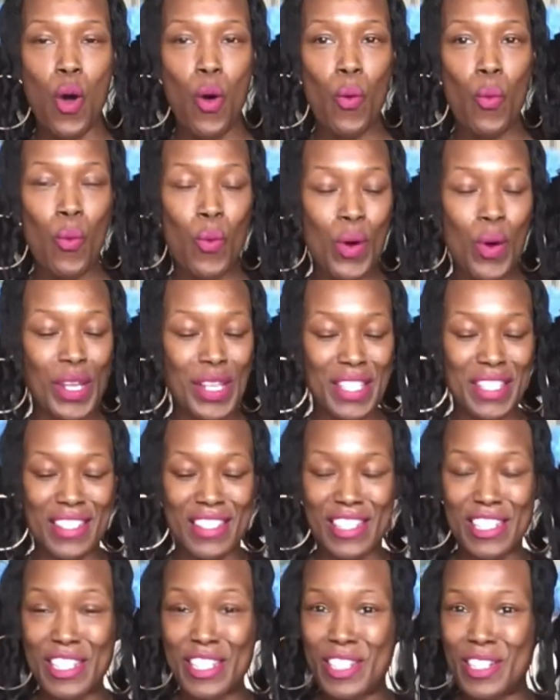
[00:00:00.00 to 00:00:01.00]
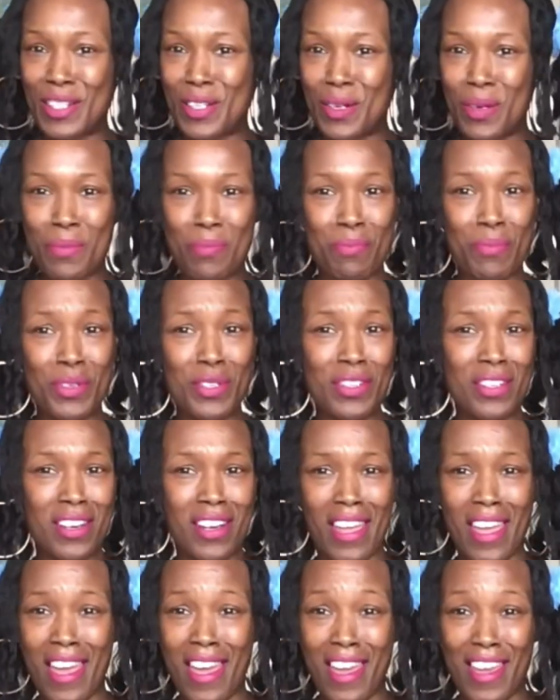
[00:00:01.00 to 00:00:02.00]
What is good, Bull
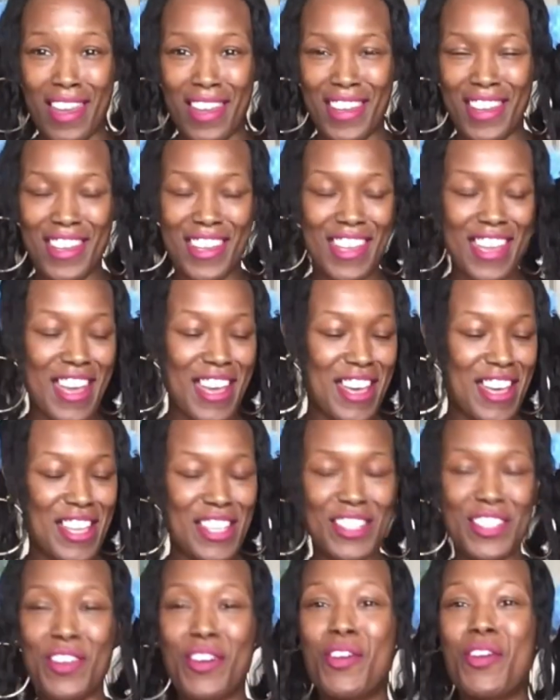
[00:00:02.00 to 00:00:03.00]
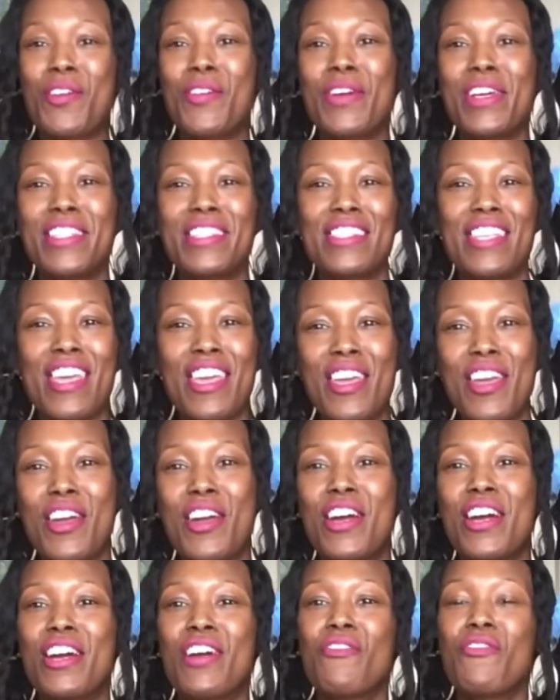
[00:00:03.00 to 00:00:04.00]
Gang? Yes, your girl is
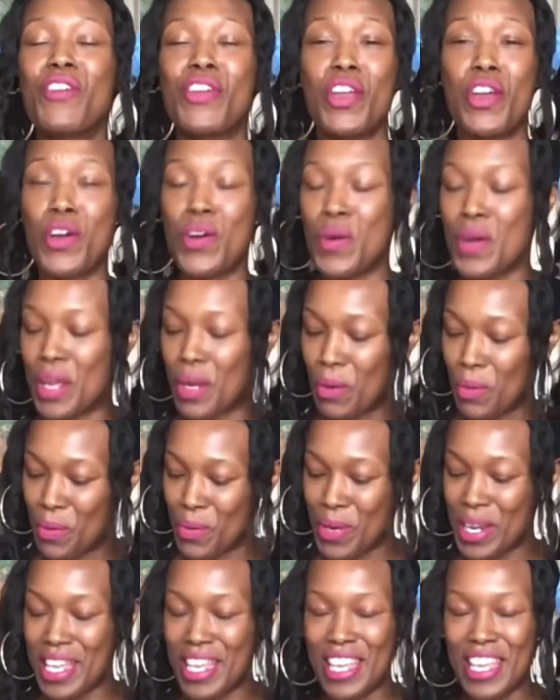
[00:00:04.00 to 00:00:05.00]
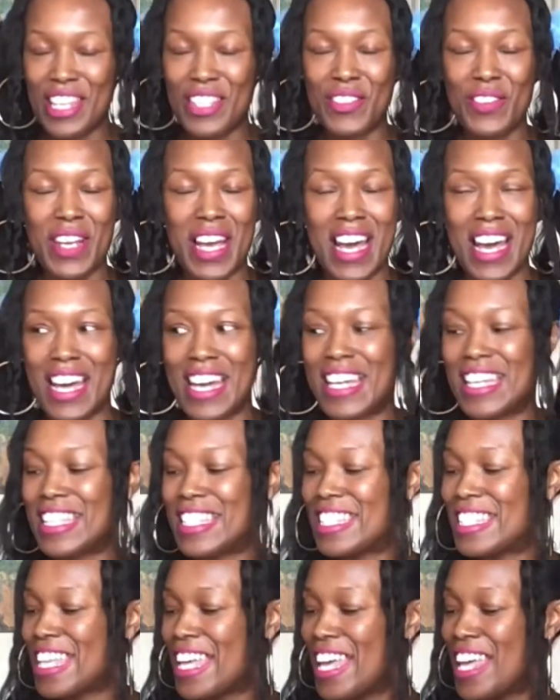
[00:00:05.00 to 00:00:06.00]
here for your quick read, you
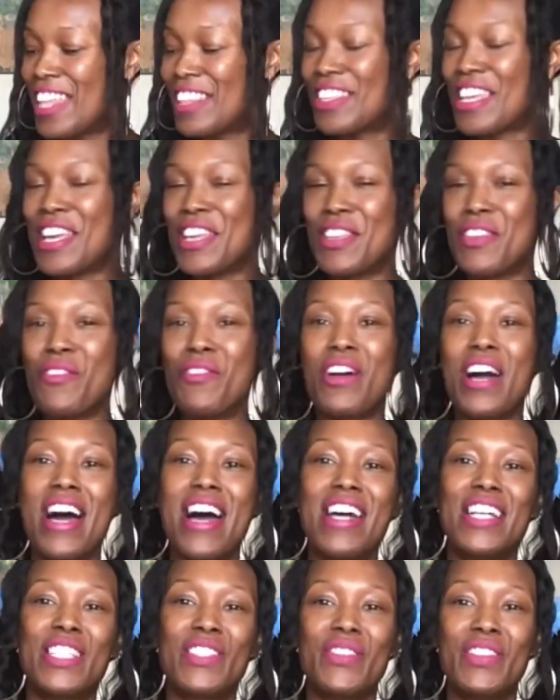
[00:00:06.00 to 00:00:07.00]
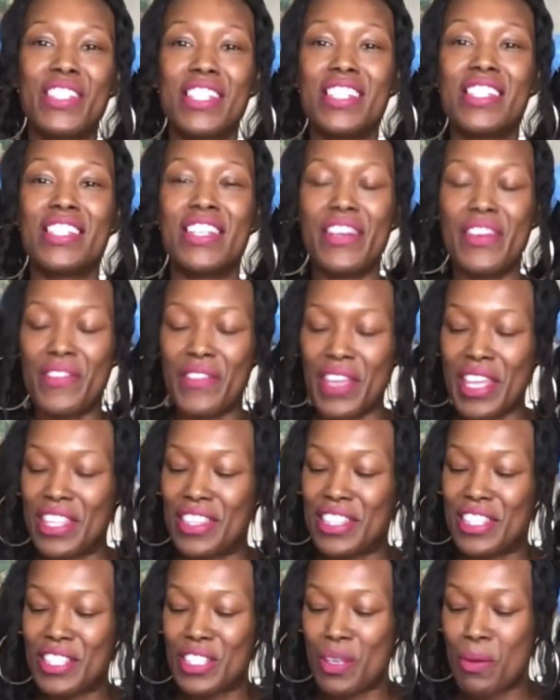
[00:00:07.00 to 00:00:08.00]
guys. Thank you guys for the love and
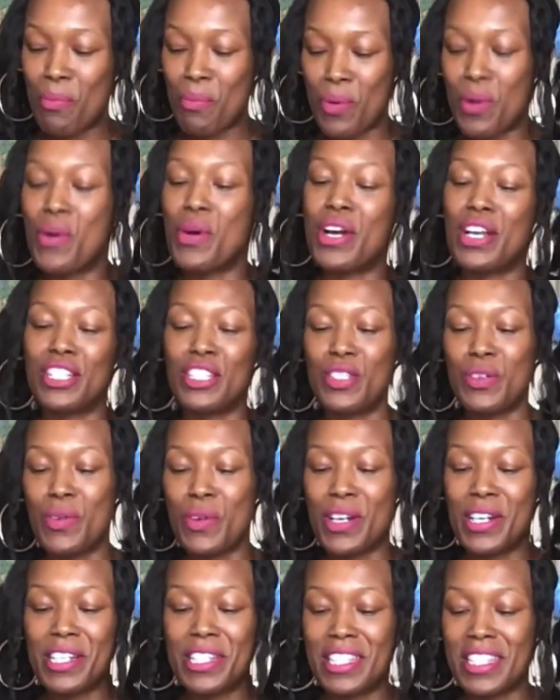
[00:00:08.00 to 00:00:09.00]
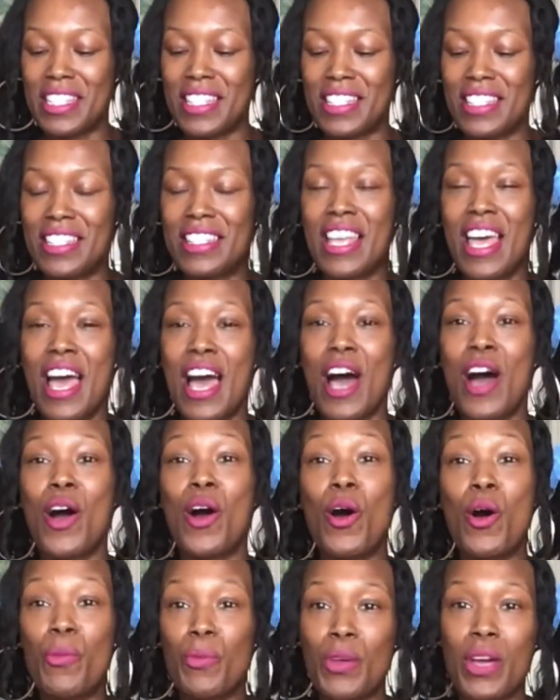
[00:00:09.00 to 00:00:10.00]
the support, Tauruses. I
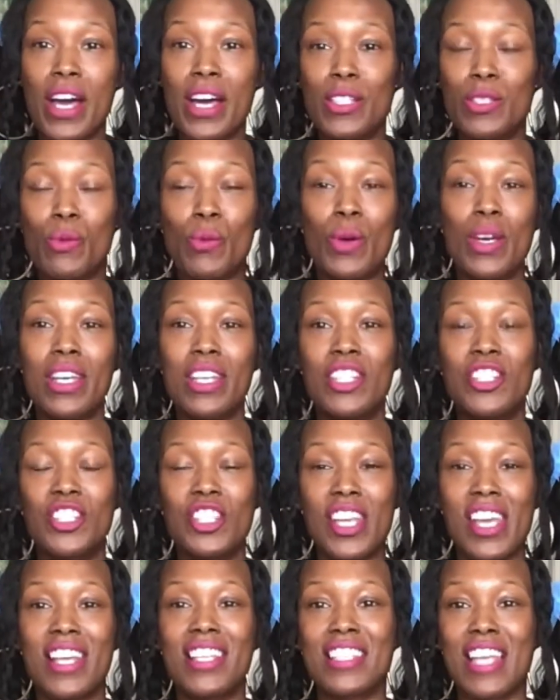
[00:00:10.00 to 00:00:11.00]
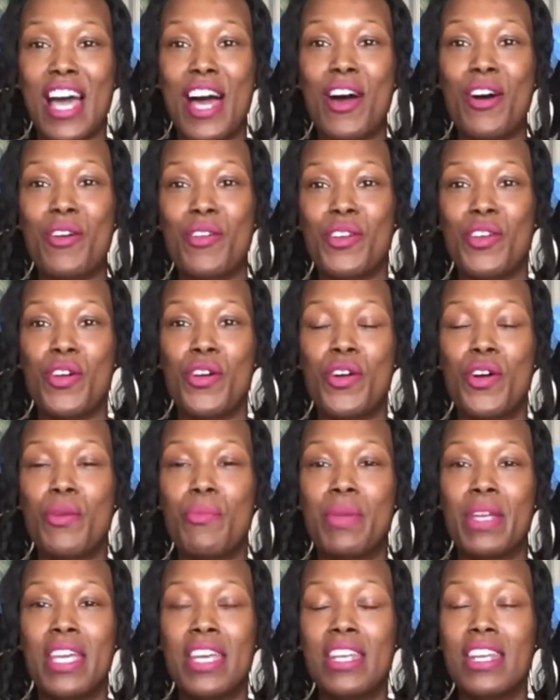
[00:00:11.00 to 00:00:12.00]
hope you guys went and checked out your
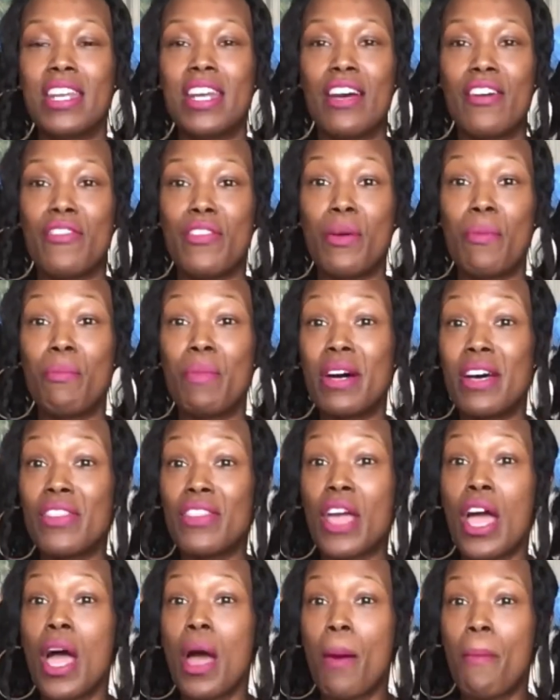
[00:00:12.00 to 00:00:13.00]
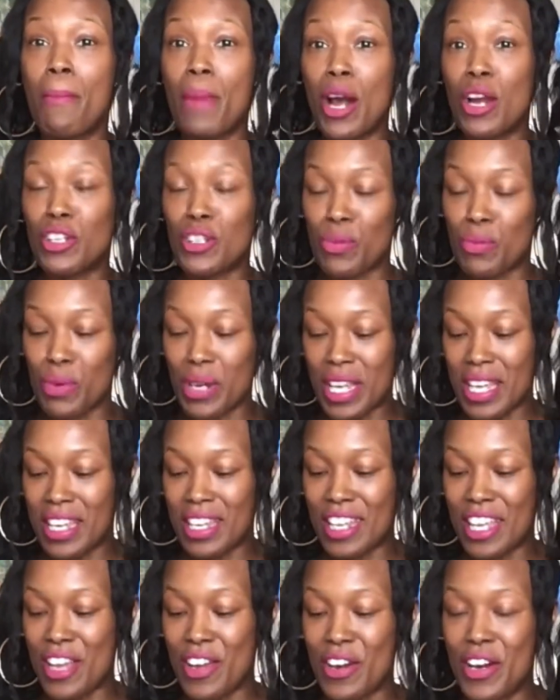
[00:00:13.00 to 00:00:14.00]
beginning of the month March read
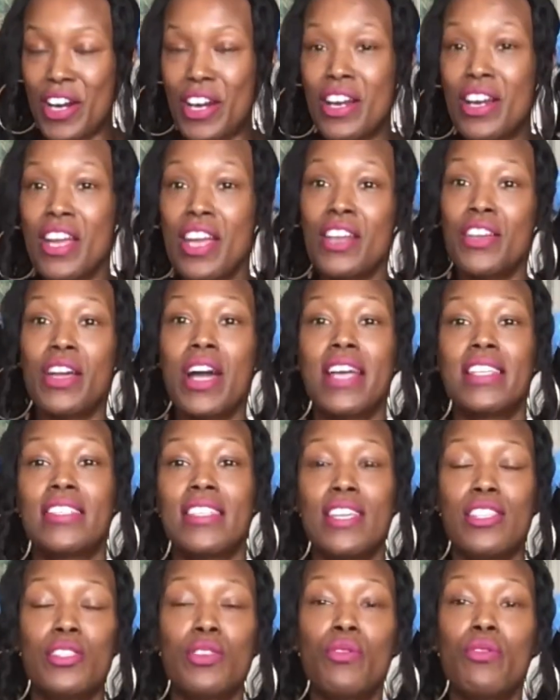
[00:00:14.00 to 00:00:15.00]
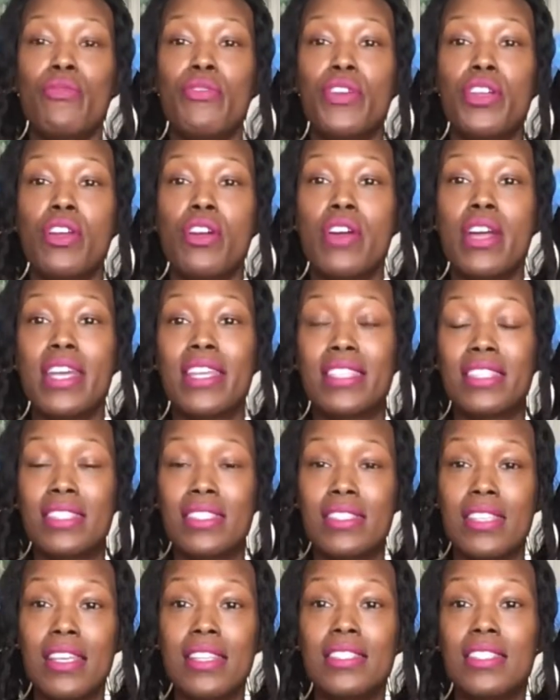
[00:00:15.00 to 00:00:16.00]
here. You guys, stay tuned for your
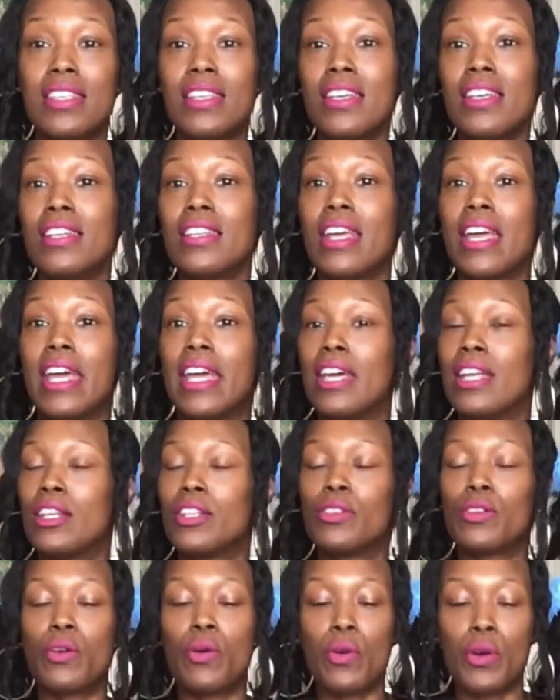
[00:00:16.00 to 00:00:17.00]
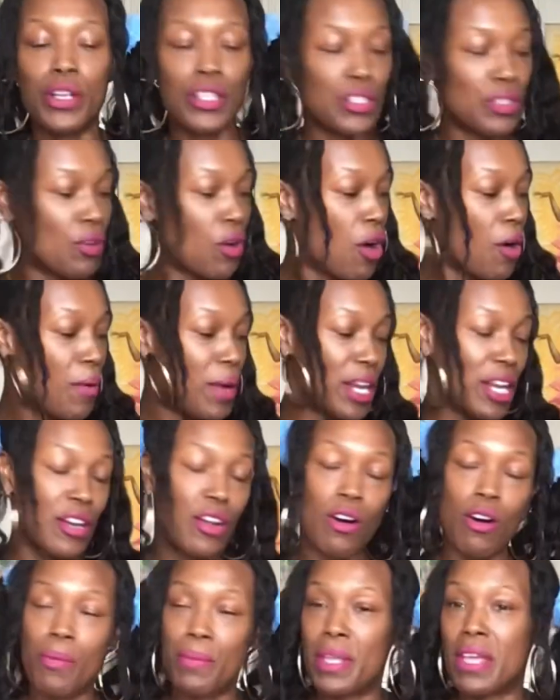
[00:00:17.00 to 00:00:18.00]
extended. And of course, you already
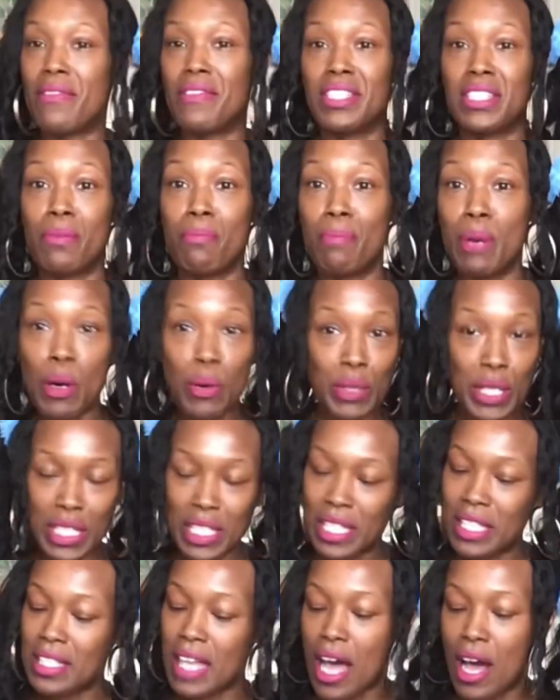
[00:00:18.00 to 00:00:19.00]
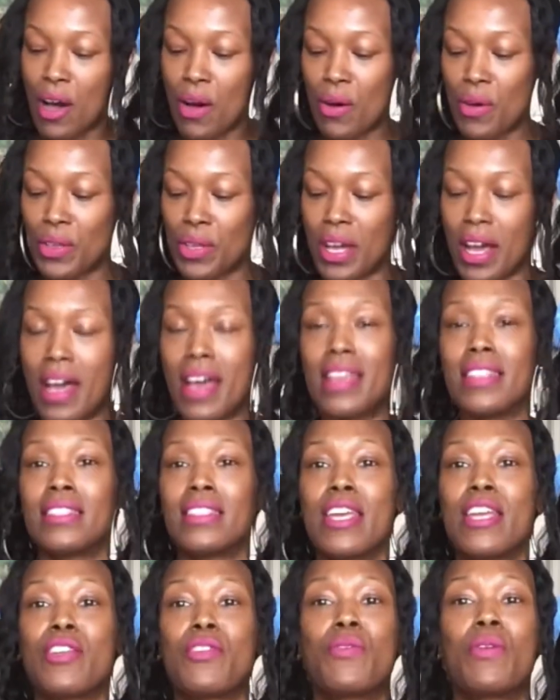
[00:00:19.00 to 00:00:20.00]
know I'm giving some bonuses out, you guys.
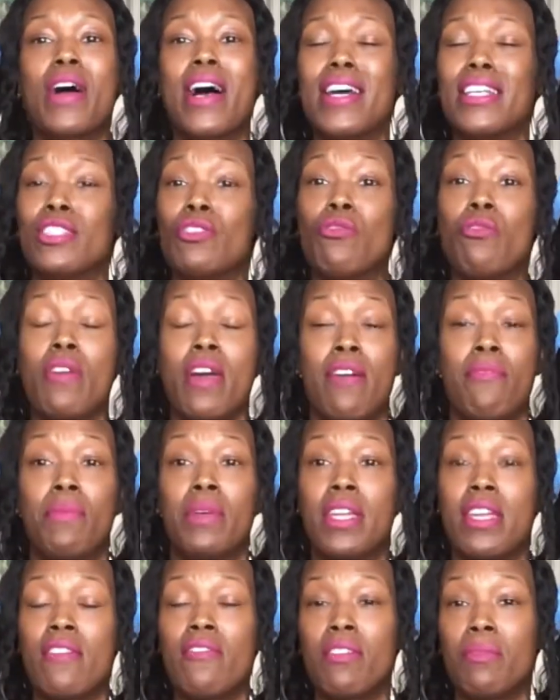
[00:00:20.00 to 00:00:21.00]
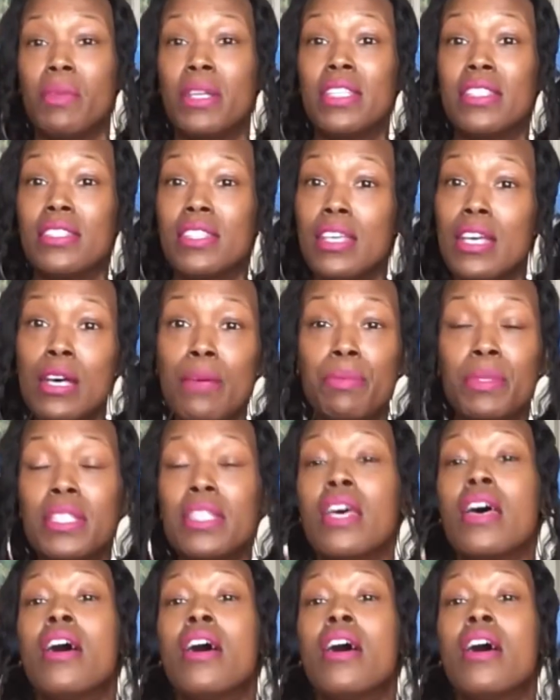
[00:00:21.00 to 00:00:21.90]
Thank you guys who have been giving me tips